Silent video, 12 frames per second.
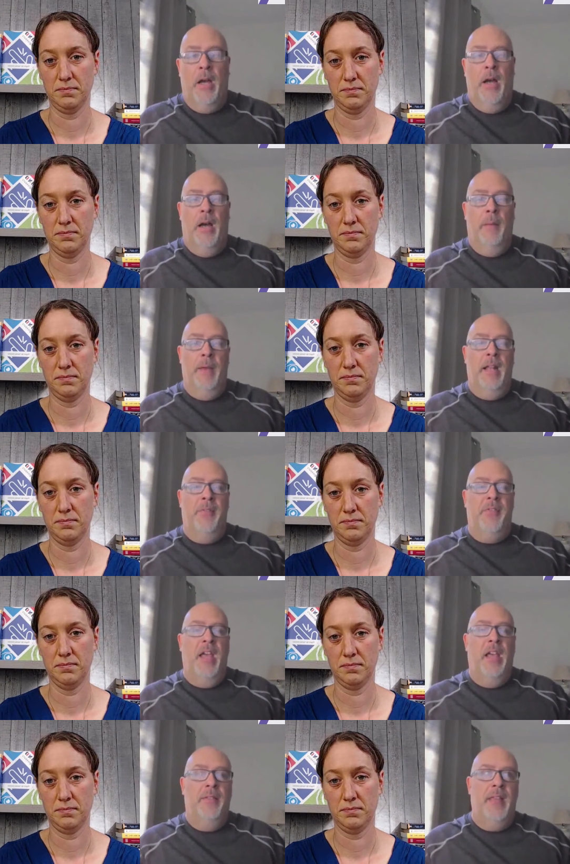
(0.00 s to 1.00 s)
Speaker 1: Um, and I
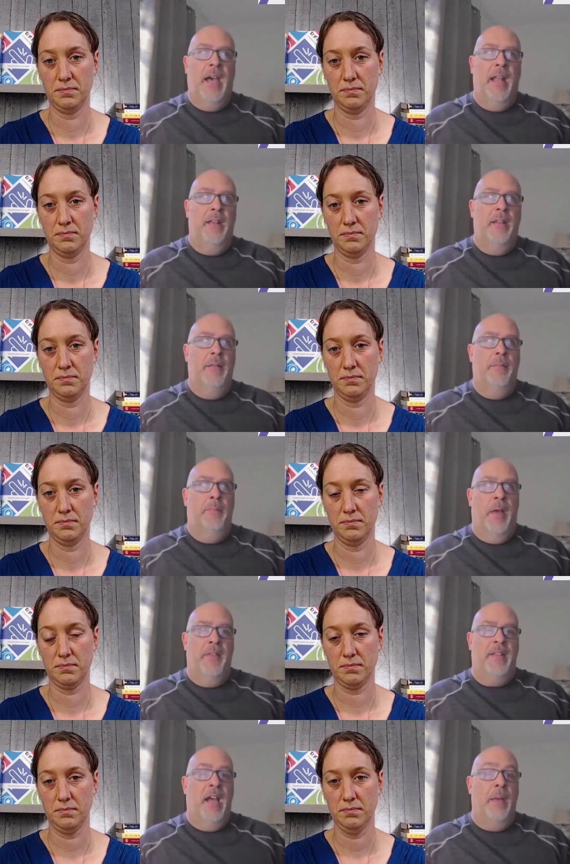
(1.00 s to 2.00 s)
think that
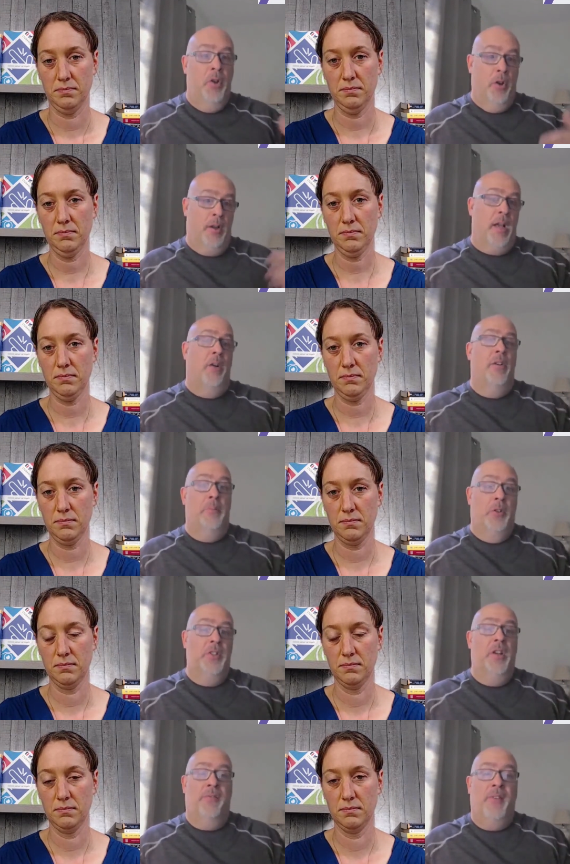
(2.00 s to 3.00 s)
by the time you're
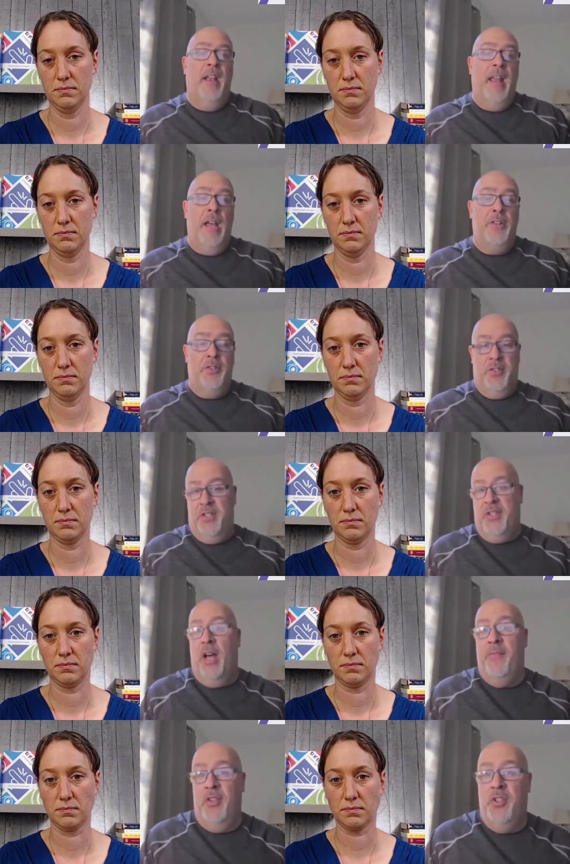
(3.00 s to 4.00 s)
accountable to your financials, it's
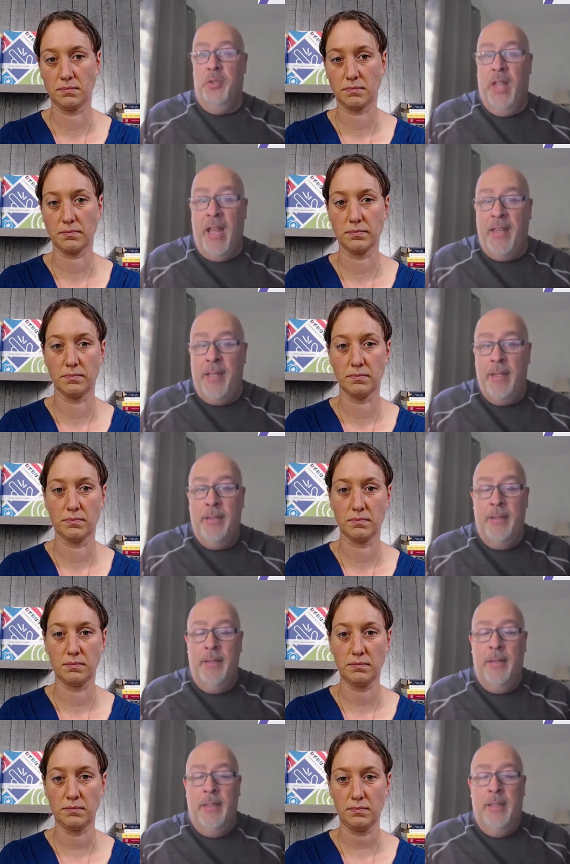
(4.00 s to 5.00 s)
often too late.
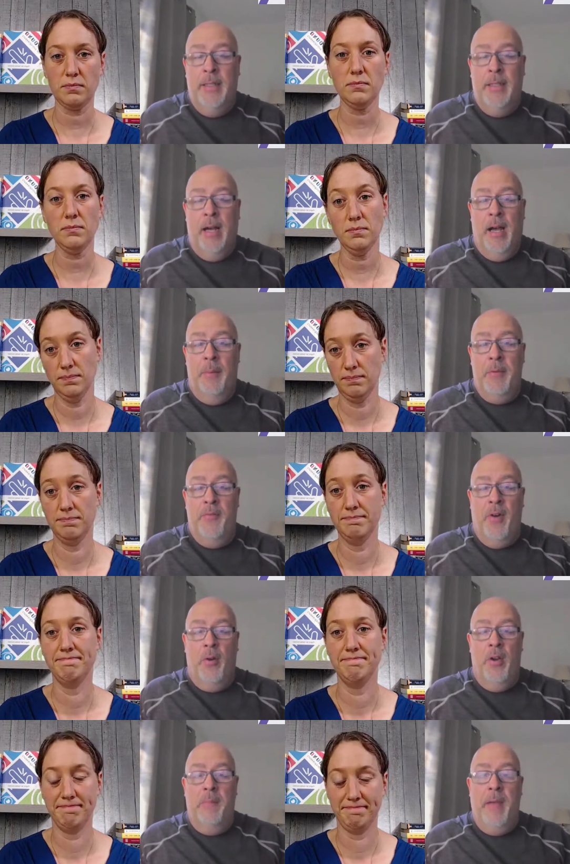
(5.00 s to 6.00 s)
Um, you've
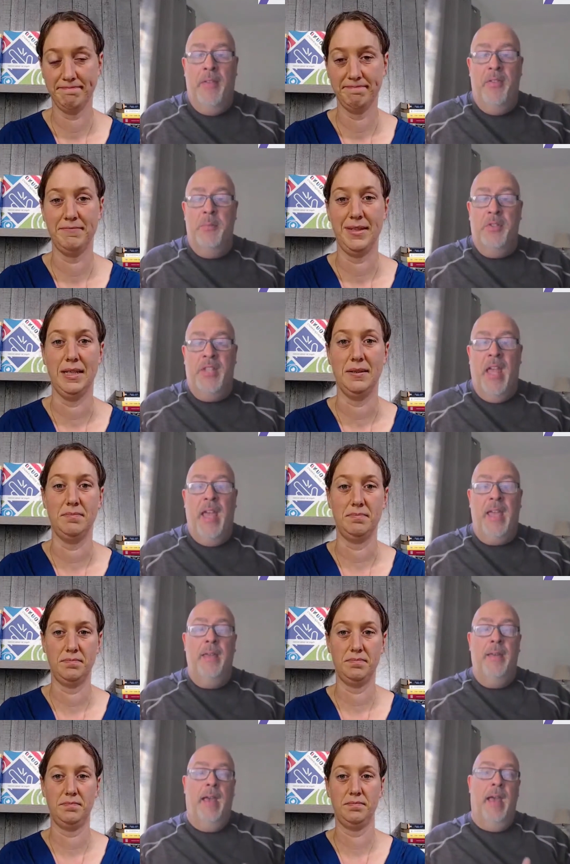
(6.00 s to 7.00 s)
already made the
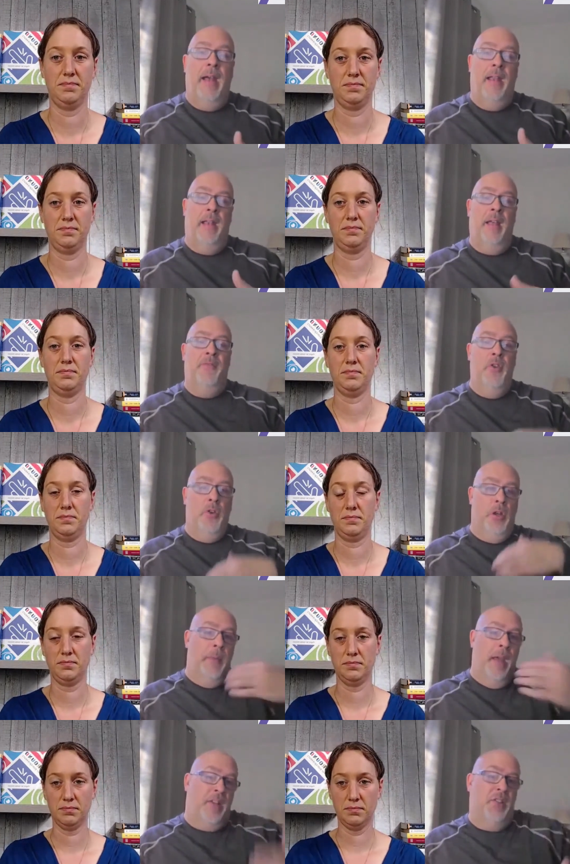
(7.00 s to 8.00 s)
mistake. And if you
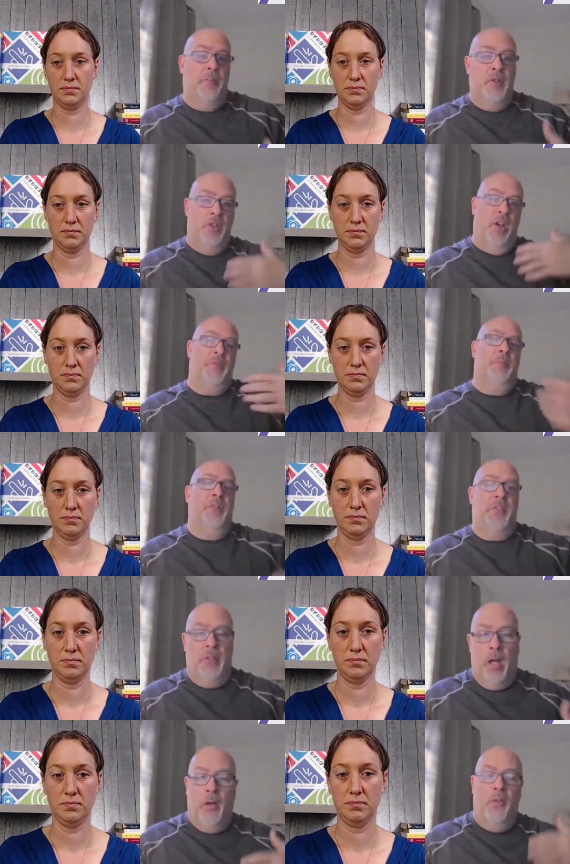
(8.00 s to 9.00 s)
can make some adjustments
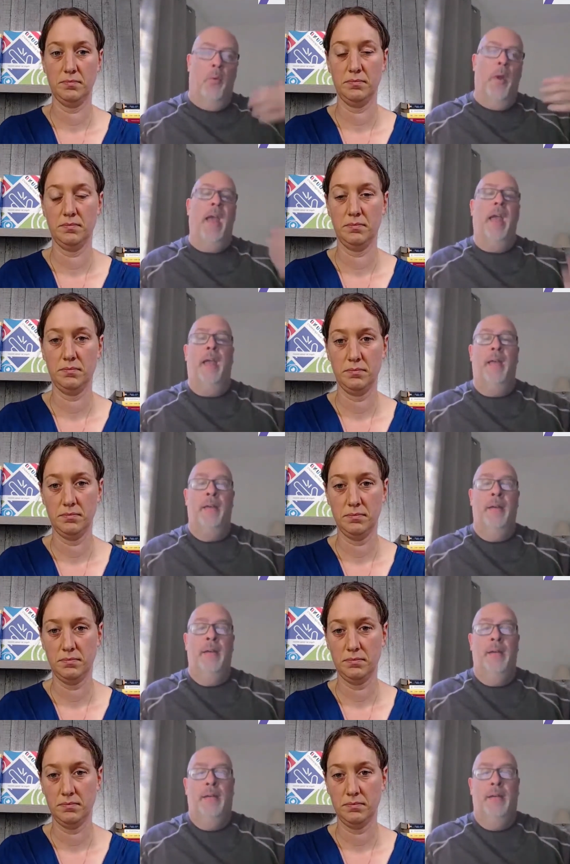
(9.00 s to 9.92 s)
along the way